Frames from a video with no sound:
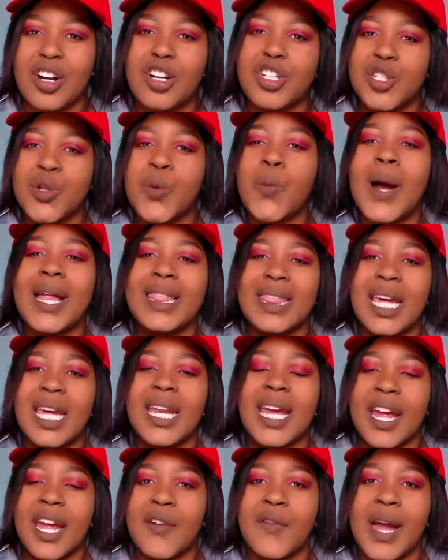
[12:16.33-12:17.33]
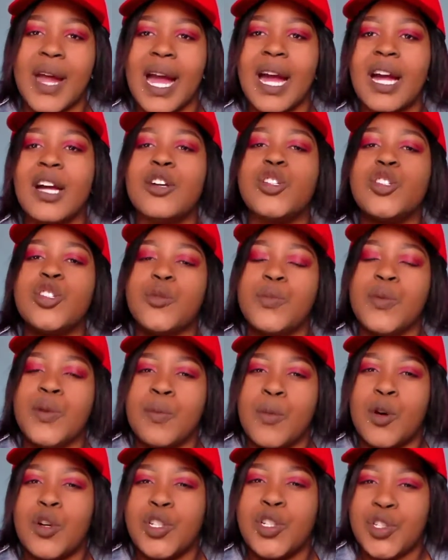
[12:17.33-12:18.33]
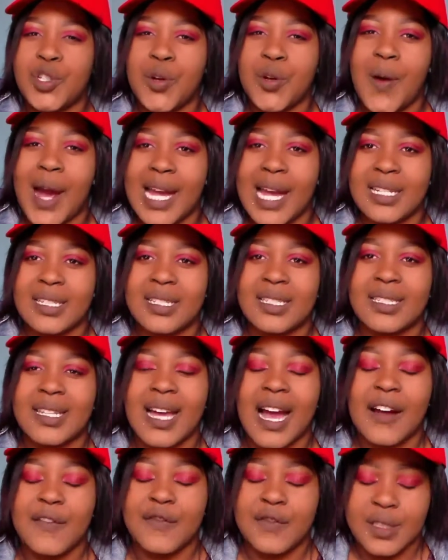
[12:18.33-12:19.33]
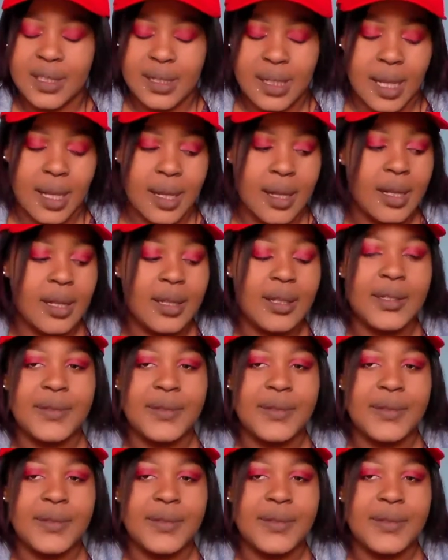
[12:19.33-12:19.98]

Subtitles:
because you want that area to be moisturized after